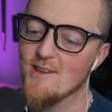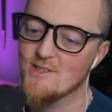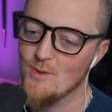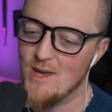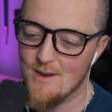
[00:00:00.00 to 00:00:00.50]

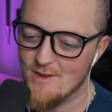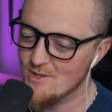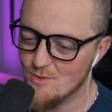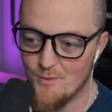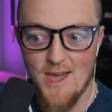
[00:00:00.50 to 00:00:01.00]
So we gotta make
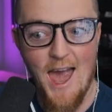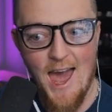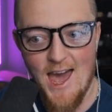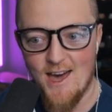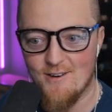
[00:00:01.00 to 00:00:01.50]
do with what we
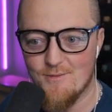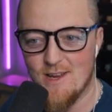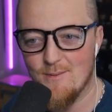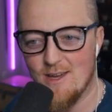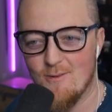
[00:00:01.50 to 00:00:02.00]
have.
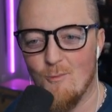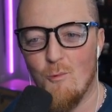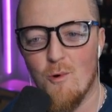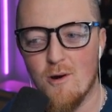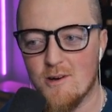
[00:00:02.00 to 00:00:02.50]
We gotta make it
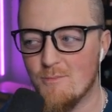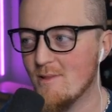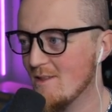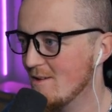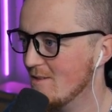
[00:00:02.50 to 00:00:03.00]
work
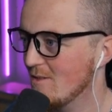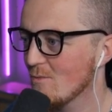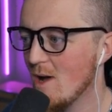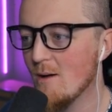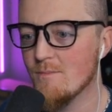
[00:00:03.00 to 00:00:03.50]
within the
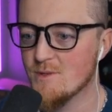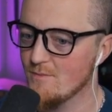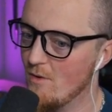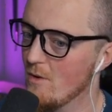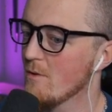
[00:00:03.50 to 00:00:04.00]
realms
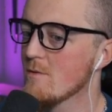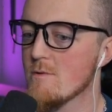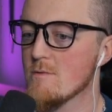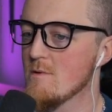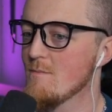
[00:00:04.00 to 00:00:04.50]
of our
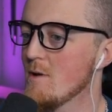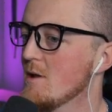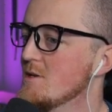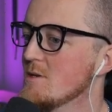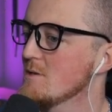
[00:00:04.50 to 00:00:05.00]

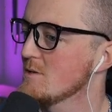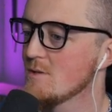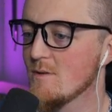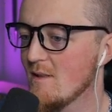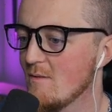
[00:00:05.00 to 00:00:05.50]

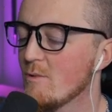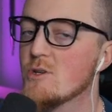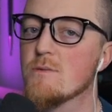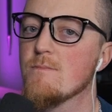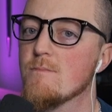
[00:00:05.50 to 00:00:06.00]
abilities,
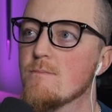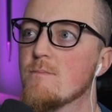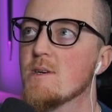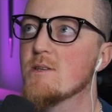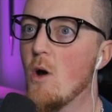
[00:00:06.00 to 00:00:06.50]
which
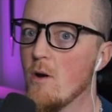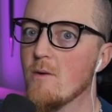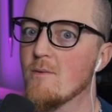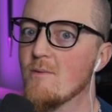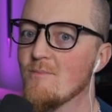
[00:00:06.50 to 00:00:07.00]
is hard.
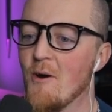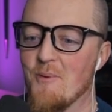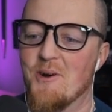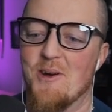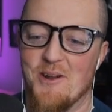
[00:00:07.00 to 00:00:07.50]
But
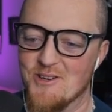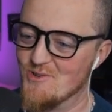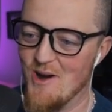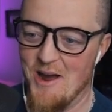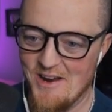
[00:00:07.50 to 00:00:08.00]
we're gonna
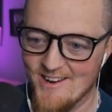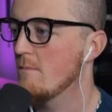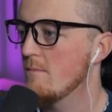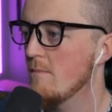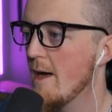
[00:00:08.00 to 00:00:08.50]
try.
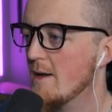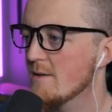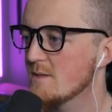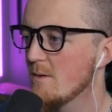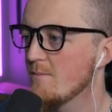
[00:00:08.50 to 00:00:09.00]
That
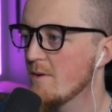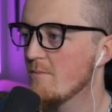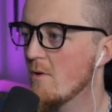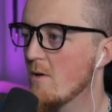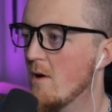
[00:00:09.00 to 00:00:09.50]
gets a bit
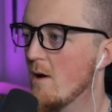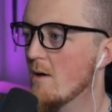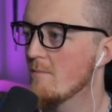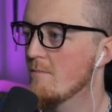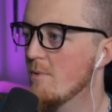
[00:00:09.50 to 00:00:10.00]
more
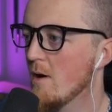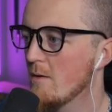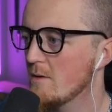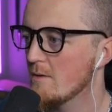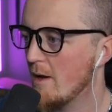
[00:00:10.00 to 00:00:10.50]
arm
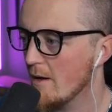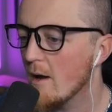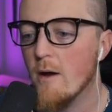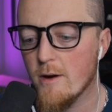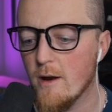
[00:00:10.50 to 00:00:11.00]
bulk. Okay,
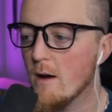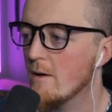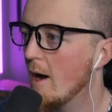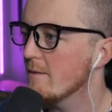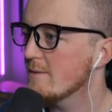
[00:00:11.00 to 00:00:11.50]
all right.
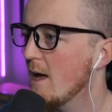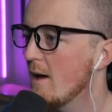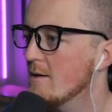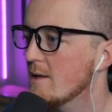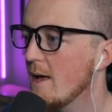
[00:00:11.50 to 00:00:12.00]
I like
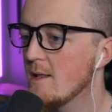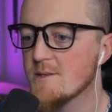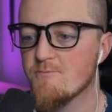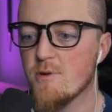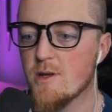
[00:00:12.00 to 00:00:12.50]
that.
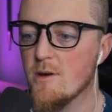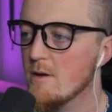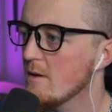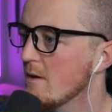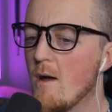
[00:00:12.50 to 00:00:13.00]
That's pretty
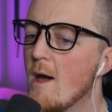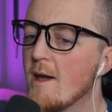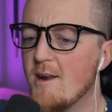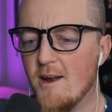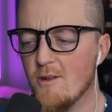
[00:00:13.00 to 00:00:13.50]
good.
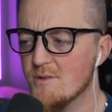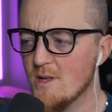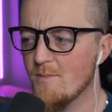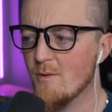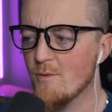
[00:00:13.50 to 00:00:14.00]
Can I do
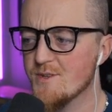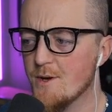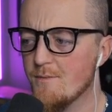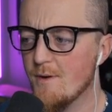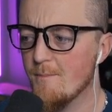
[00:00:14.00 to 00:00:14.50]
something with this
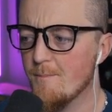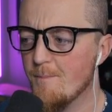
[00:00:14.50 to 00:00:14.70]
outfit?